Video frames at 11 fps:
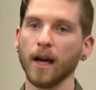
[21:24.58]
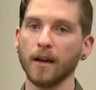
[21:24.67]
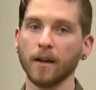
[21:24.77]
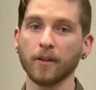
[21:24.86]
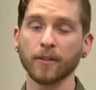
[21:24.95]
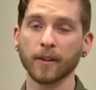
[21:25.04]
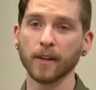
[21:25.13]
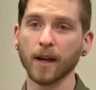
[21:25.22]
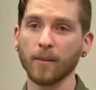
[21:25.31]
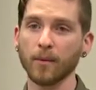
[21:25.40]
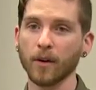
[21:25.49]
Another thing that
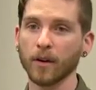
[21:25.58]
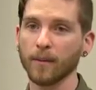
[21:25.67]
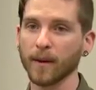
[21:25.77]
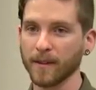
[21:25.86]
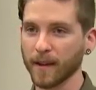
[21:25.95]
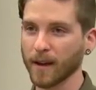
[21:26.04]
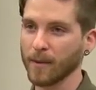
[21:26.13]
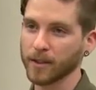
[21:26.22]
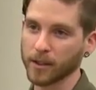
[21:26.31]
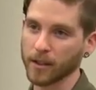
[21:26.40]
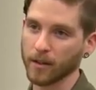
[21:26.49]
got brought up, I think I
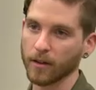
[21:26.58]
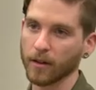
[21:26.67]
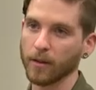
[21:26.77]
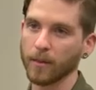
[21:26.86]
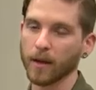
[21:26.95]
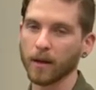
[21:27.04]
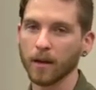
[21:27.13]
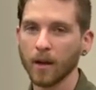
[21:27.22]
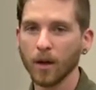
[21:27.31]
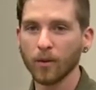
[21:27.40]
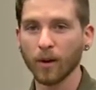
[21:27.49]
mentioned it earlier, but
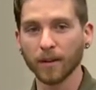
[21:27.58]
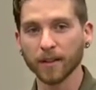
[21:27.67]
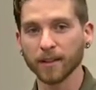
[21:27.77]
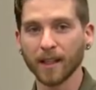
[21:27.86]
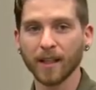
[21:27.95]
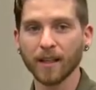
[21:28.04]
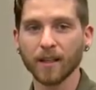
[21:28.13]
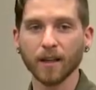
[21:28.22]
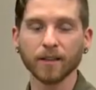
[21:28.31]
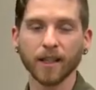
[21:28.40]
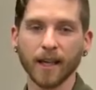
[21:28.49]
while the city
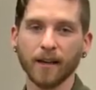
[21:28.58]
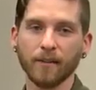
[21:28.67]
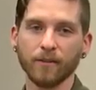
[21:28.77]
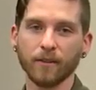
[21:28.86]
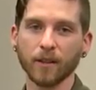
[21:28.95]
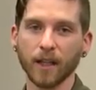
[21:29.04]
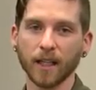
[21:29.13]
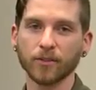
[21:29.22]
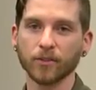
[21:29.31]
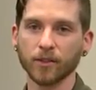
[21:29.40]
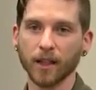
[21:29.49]
does have
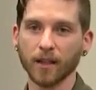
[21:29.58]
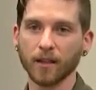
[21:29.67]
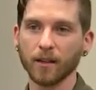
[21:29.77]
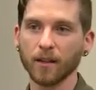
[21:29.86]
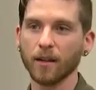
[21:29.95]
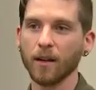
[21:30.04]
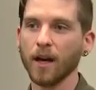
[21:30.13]
glass recycling,